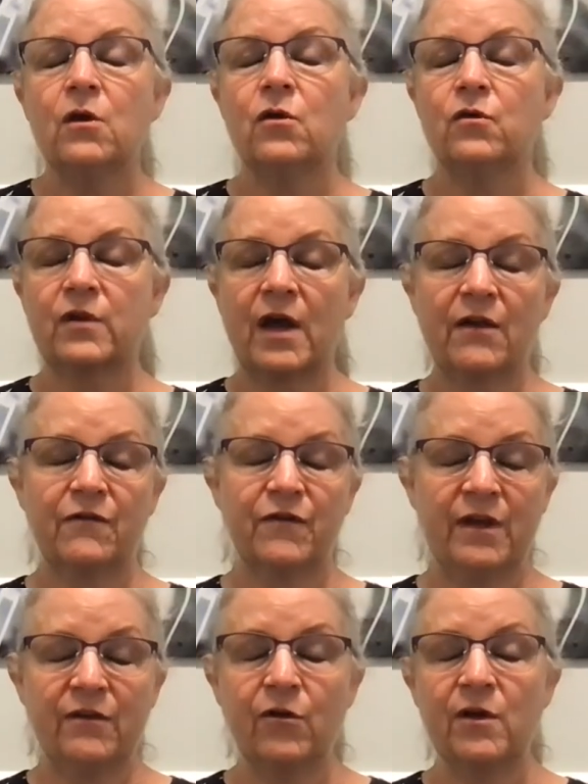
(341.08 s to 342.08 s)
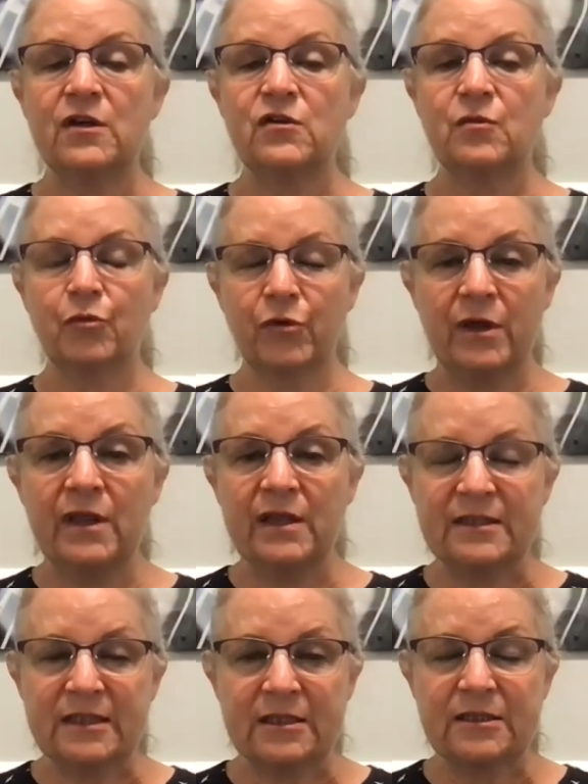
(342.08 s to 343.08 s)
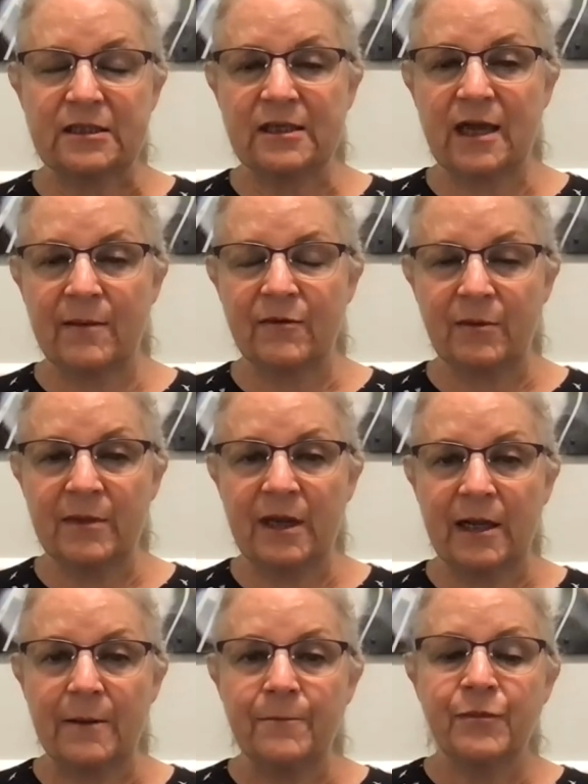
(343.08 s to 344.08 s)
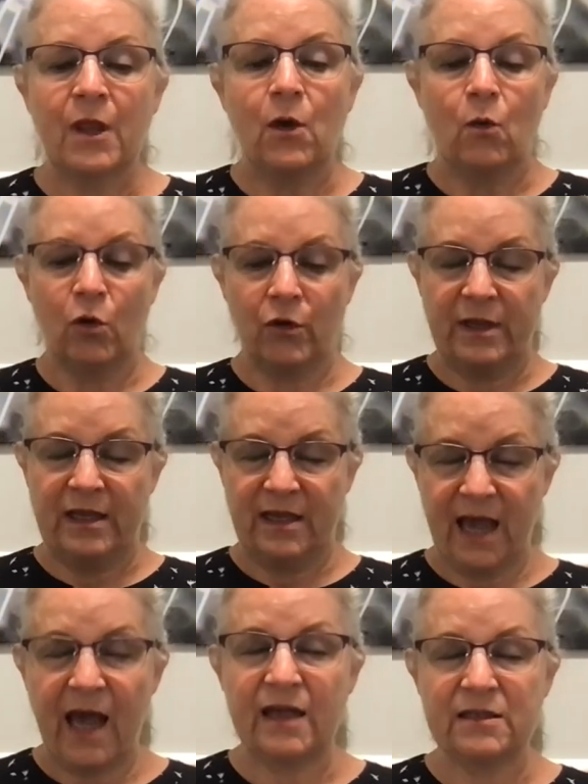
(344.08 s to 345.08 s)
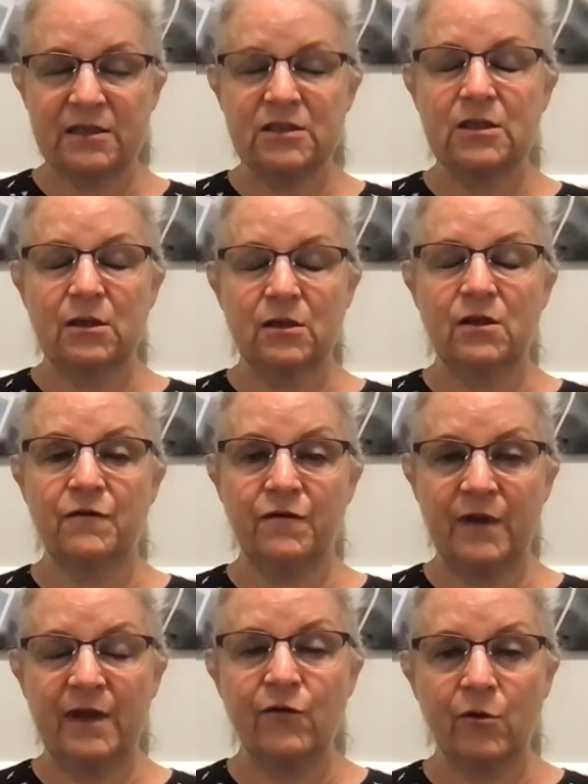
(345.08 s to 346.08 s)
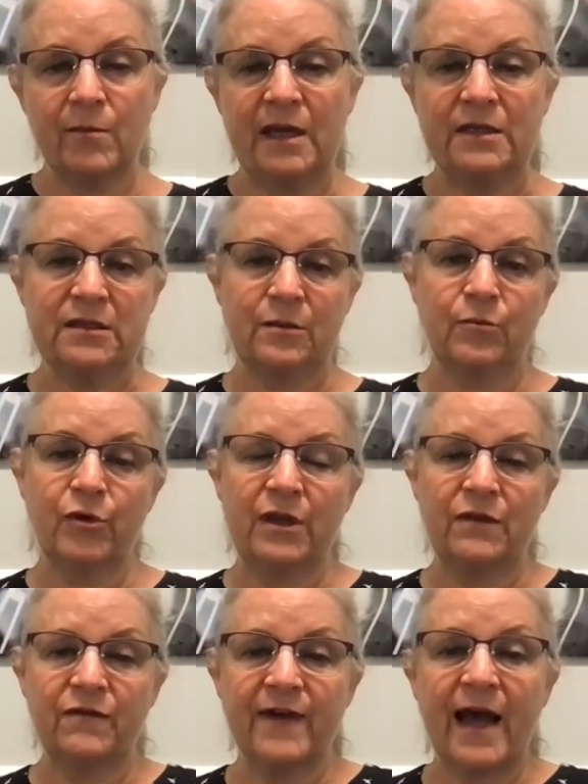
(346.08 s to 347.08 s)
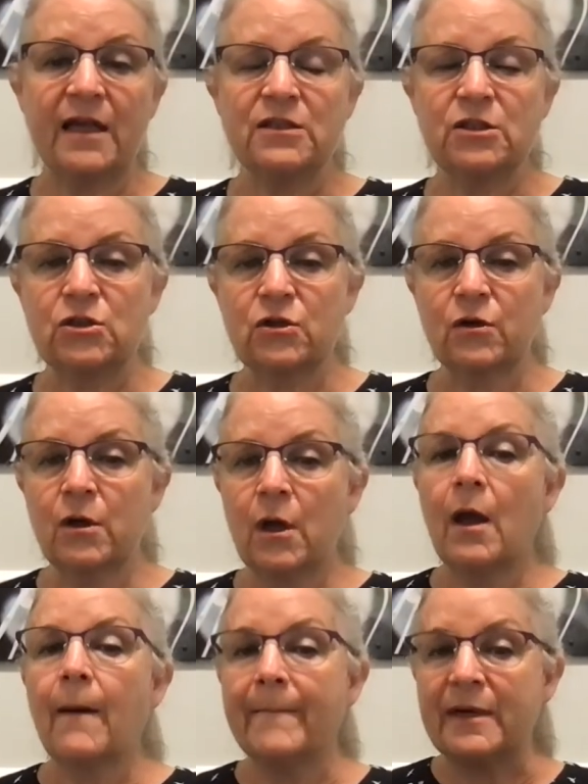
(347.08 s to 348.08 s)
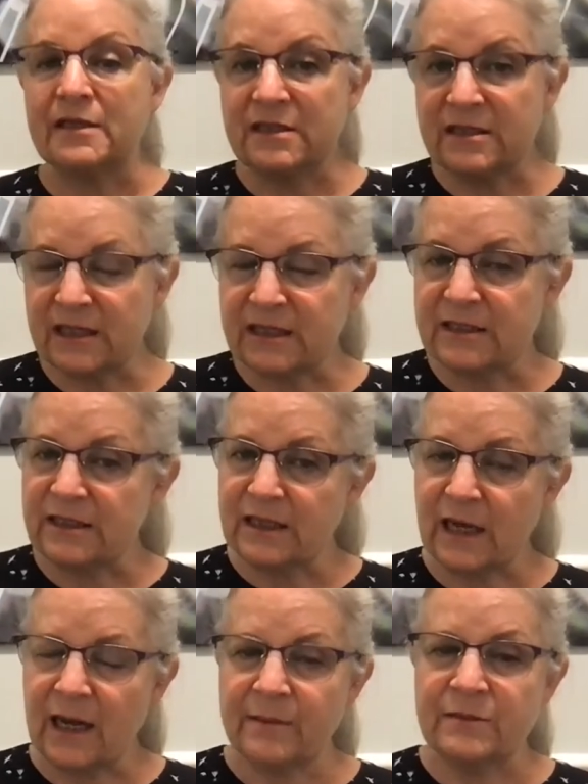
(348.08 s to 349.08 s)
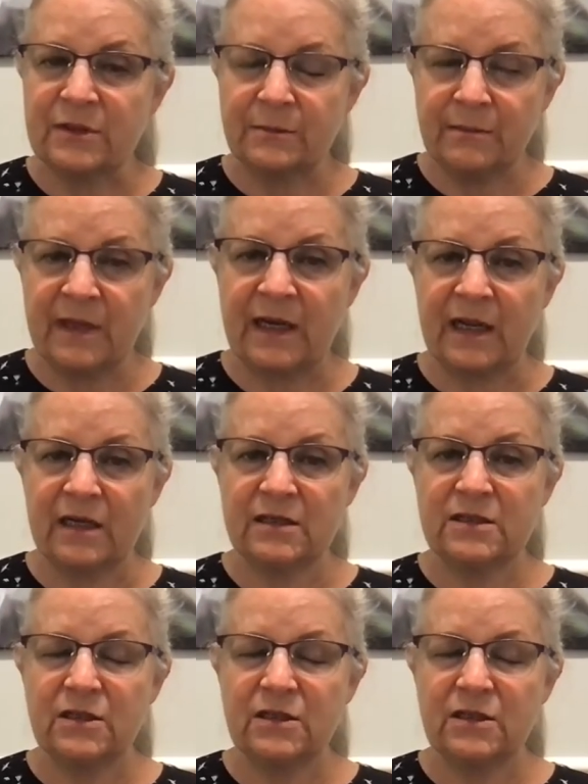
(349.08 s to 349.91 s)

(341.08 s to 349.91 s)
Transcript: who's got a fever and is breathing 60 times a minute. Well, yes, the fever makes them breathe faster, but 60 times a minute,